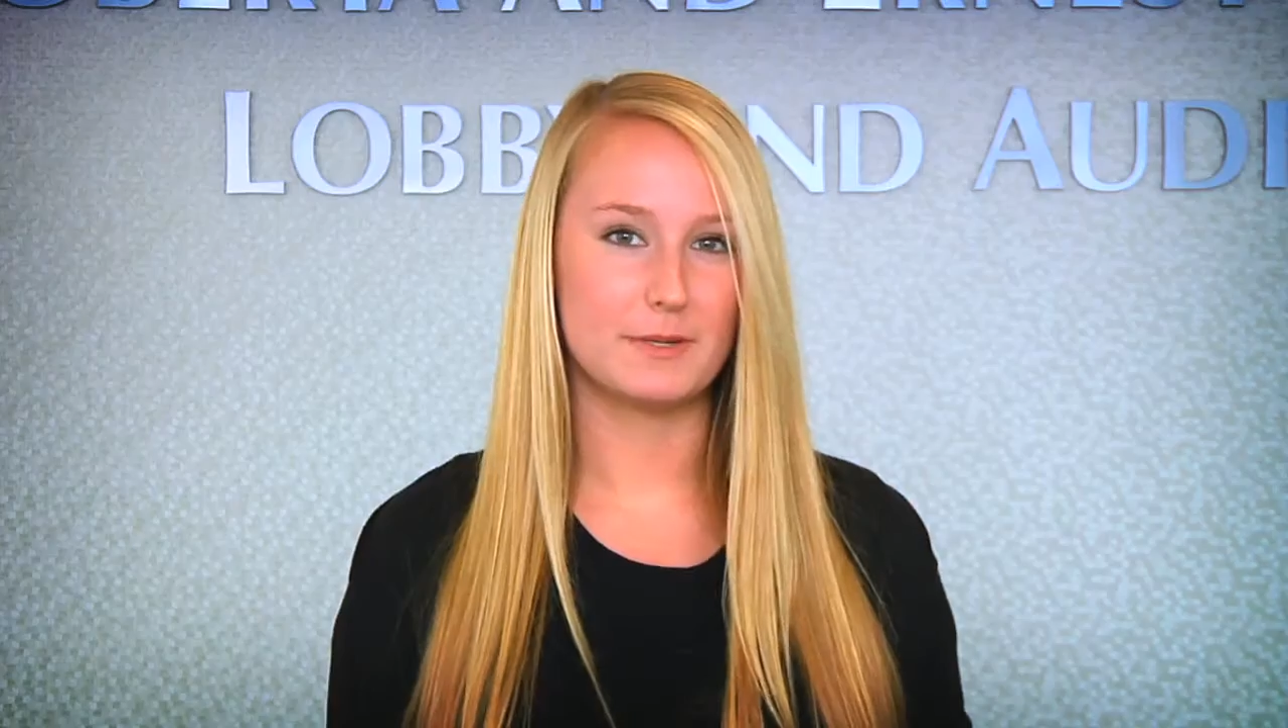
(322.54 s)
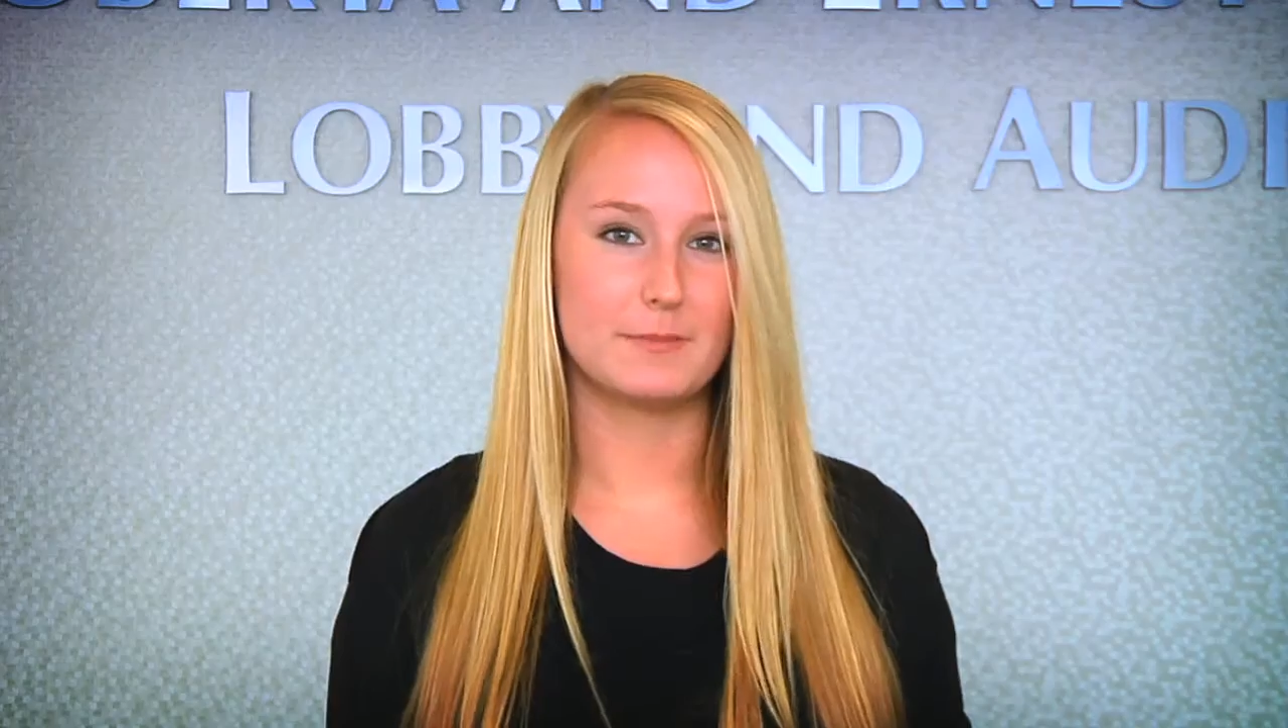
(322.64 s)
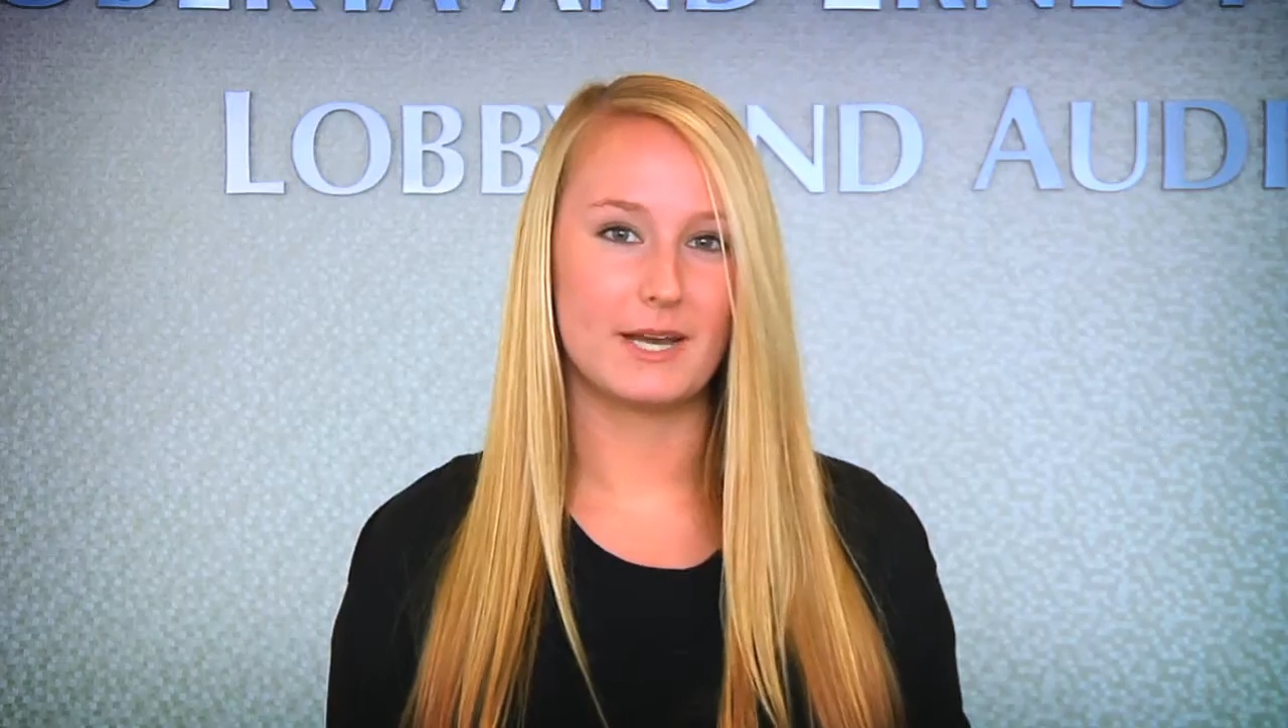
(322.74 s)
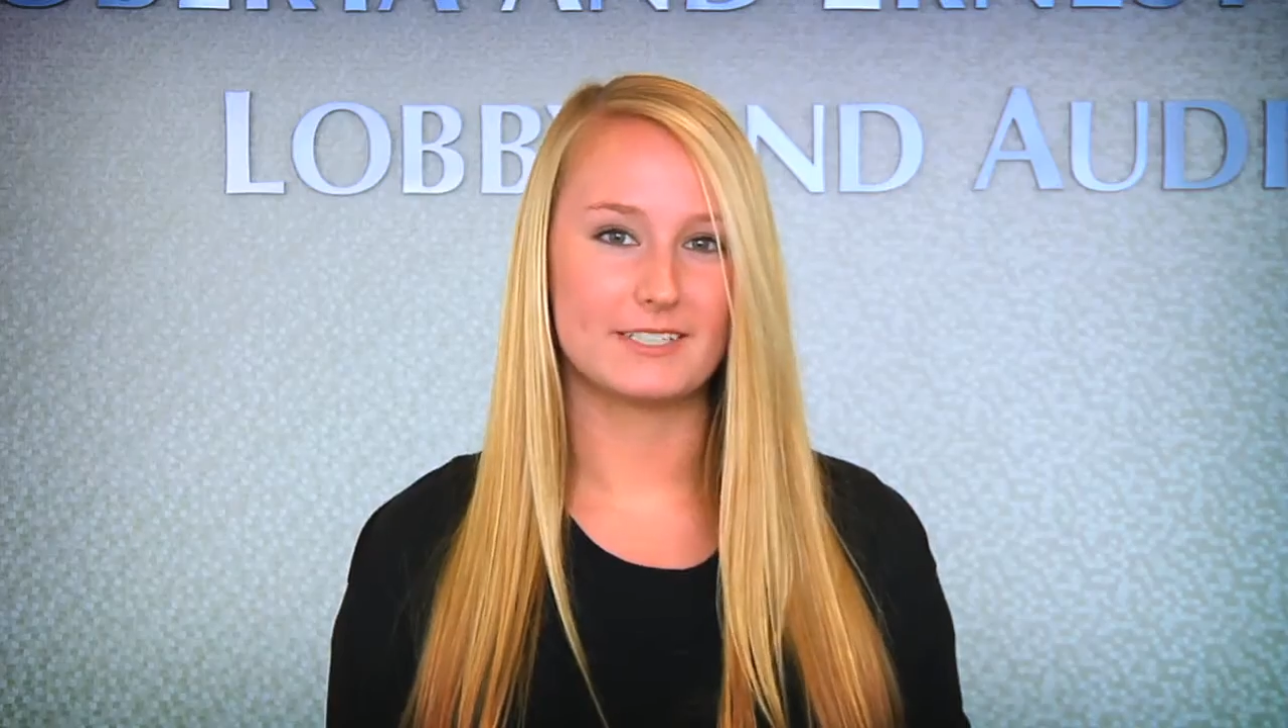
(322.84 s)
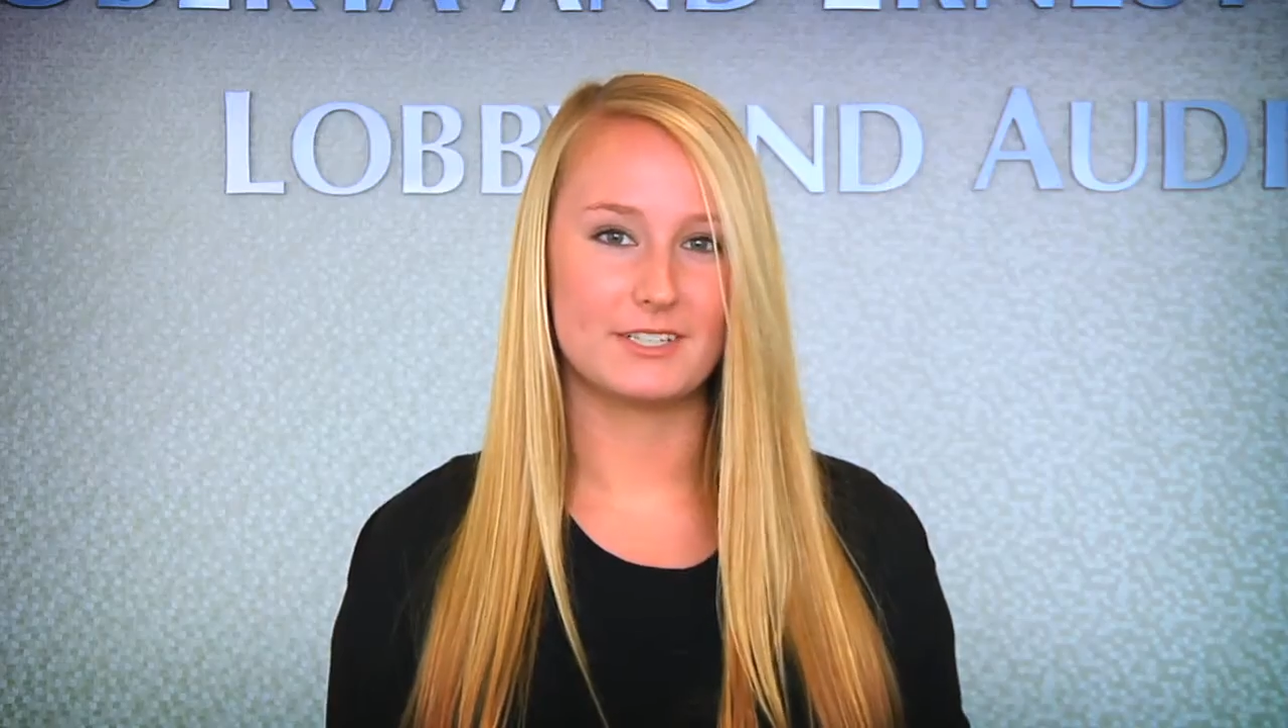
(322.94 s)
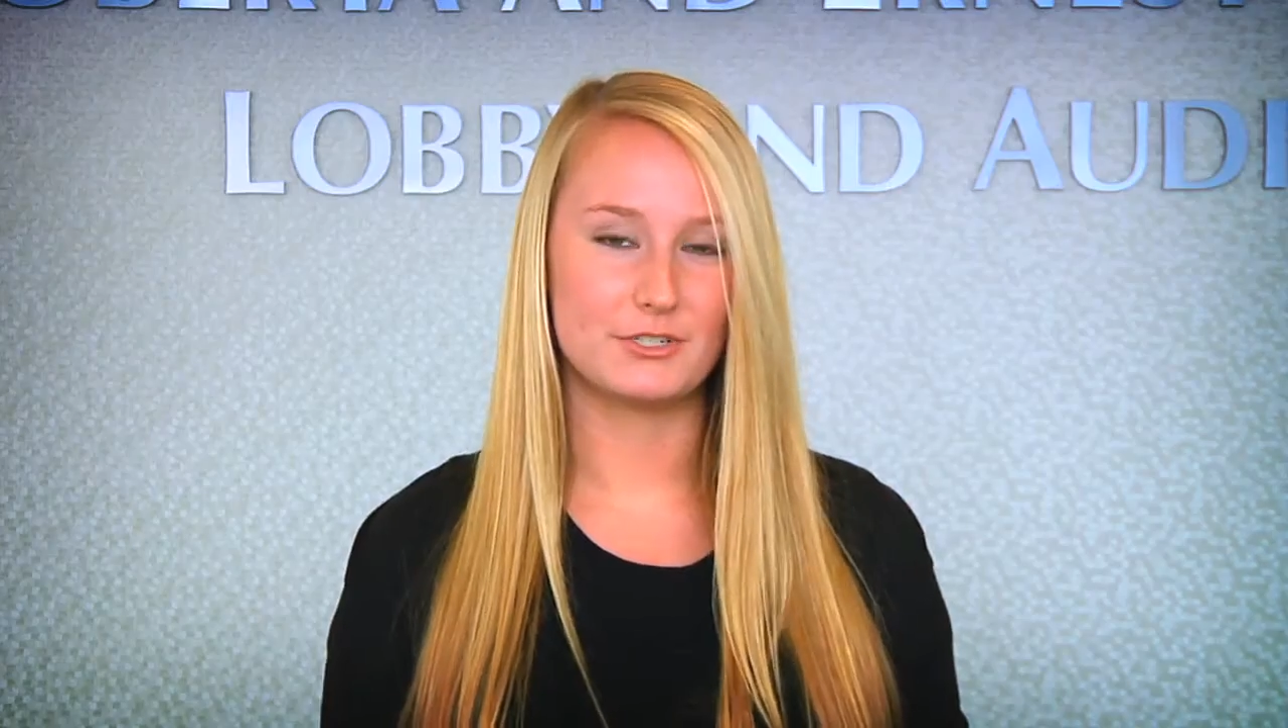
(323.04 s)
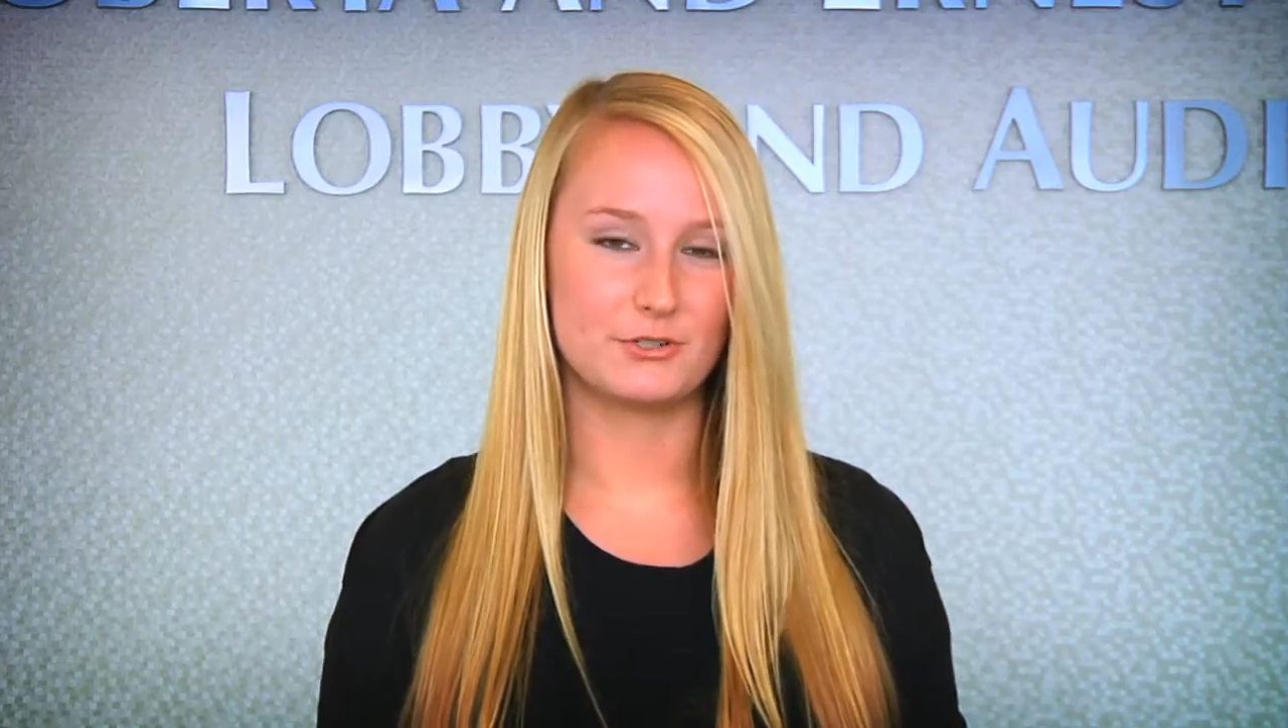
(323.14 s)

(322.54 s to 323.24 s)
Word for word: impacted the